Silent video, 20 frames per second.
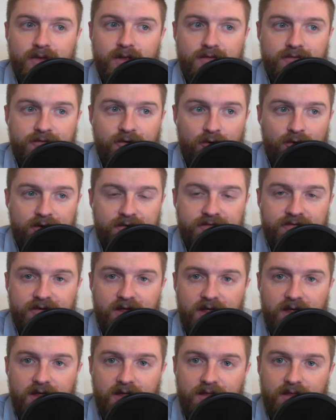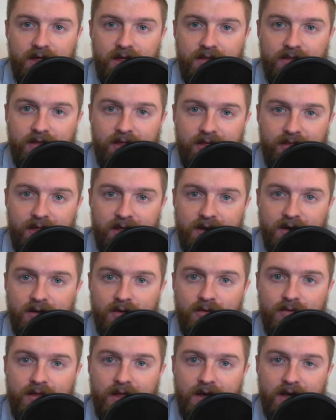So let's say, and
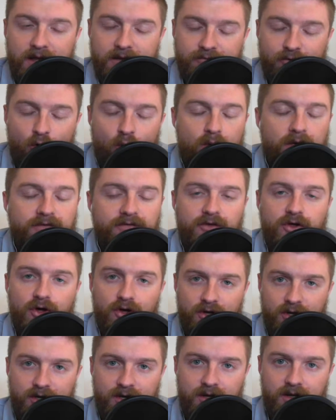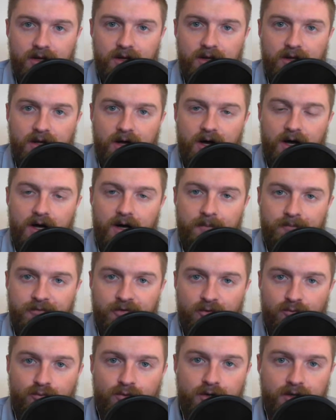then it's always good
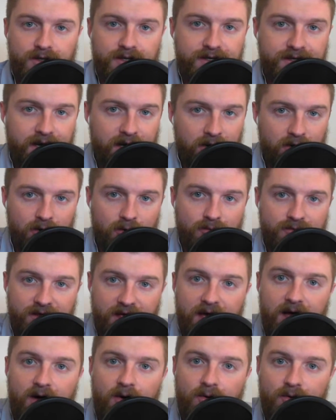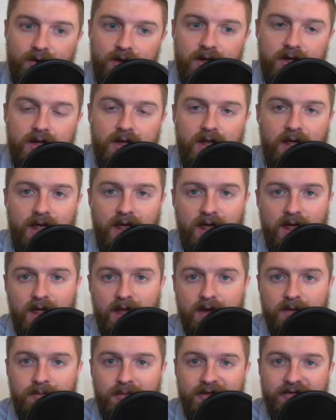to really narrow down
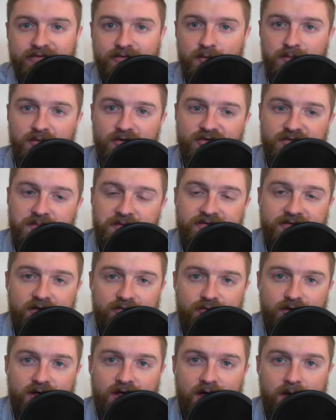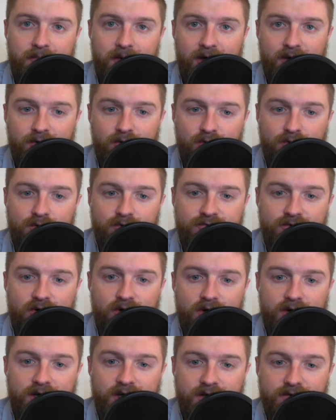and be super specific about who you're
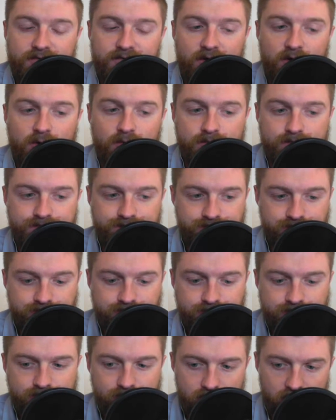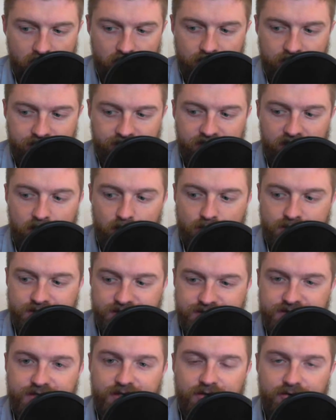targeting. So let's say we're
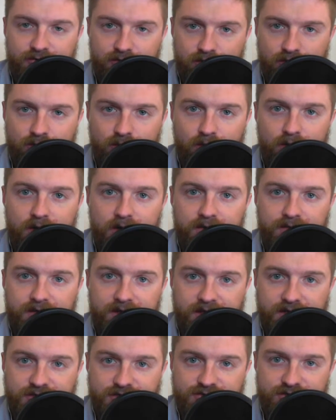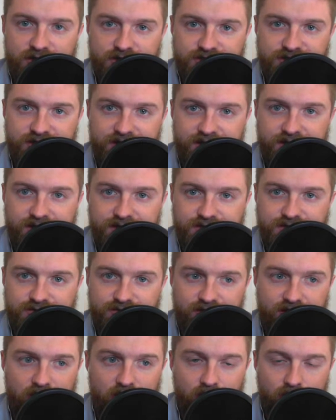just going to do the construction
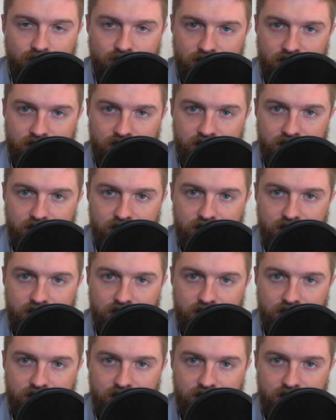industry only.